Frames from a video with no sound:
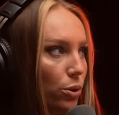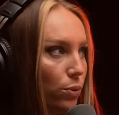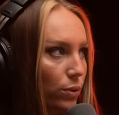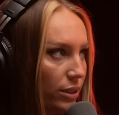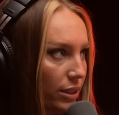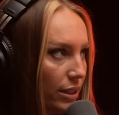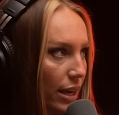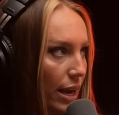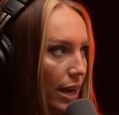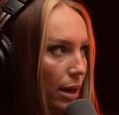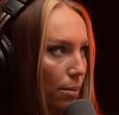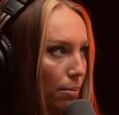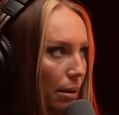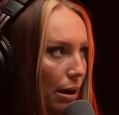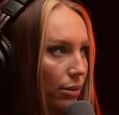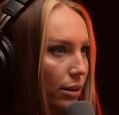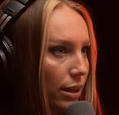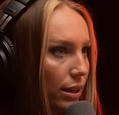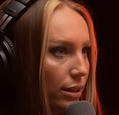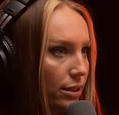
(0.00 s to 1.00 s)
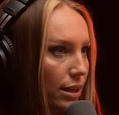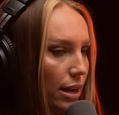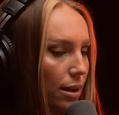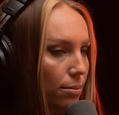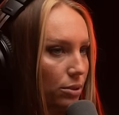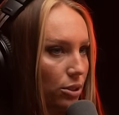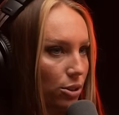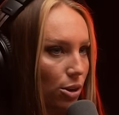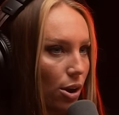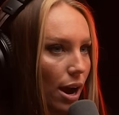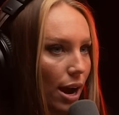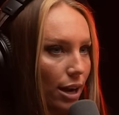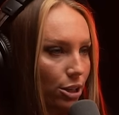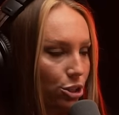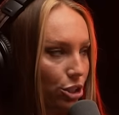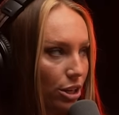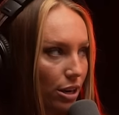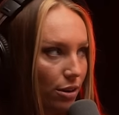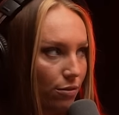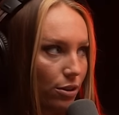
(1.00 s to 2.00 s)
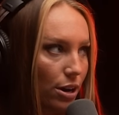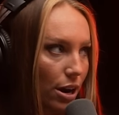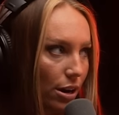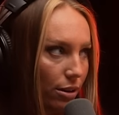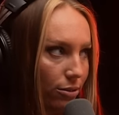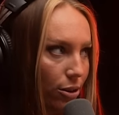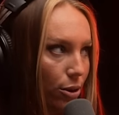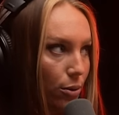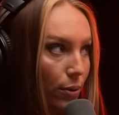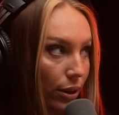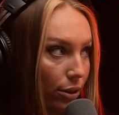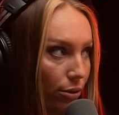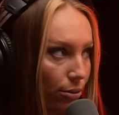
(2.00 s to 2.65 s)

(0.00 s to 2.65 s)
you were saying about the attempts not actually ever going